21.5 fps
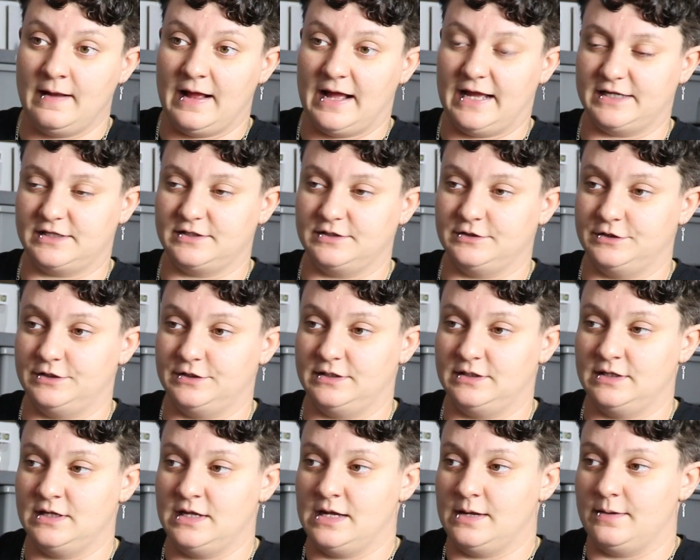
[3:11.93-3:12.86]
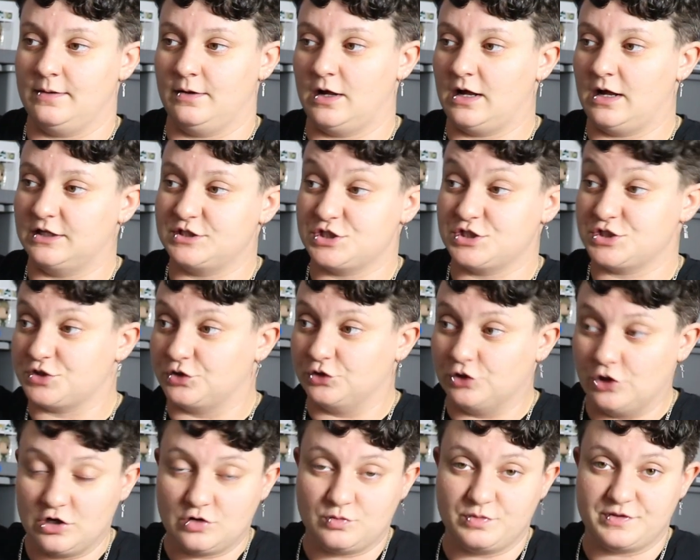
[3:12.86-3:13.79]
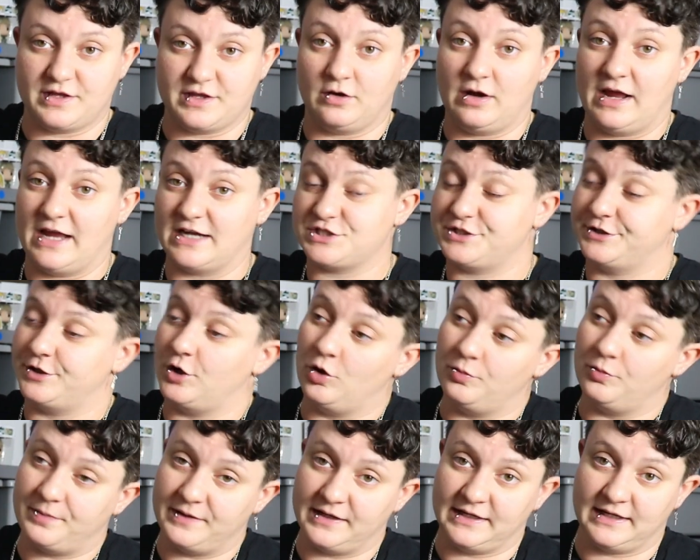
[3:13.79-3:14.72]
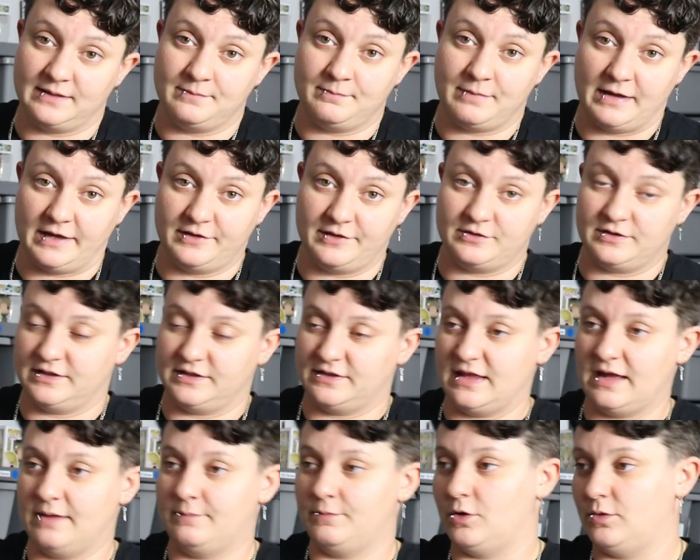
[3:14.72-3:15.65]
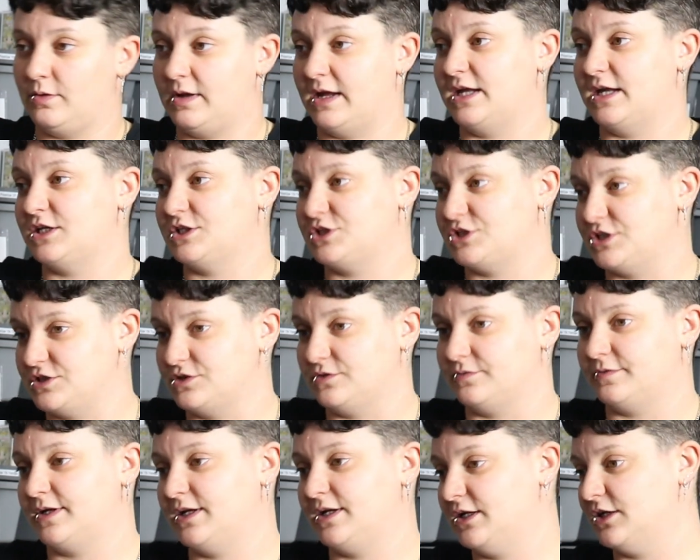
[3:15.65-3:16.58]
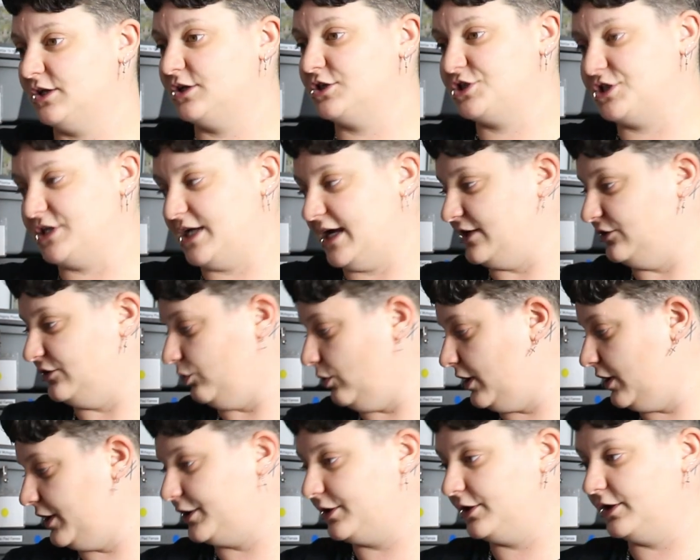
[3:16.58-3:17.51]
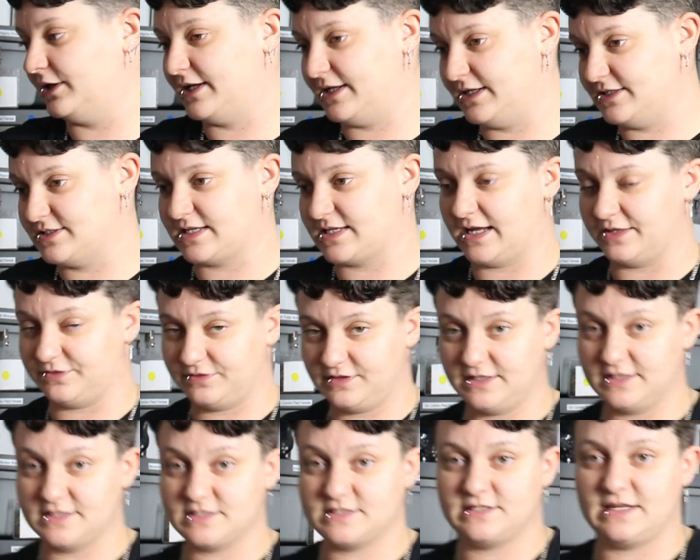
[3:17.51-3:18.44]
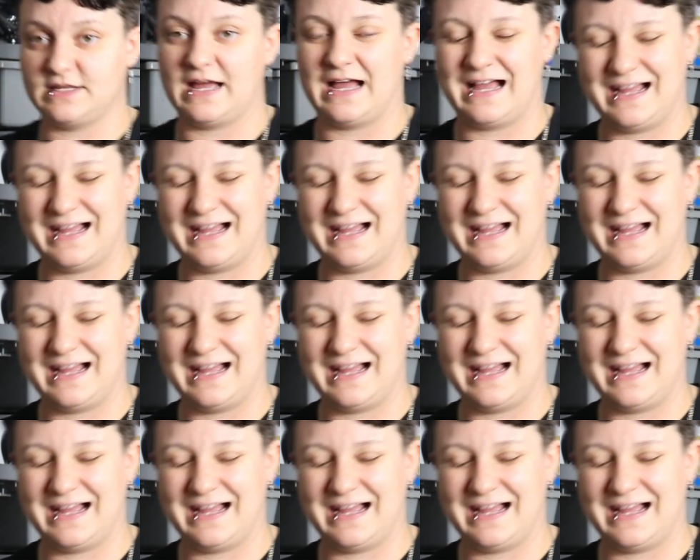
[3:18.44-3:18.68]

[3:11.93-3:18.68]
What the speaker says: I could just look without actually opening and bothering them. Okay, she's over here, she has water, he's got this.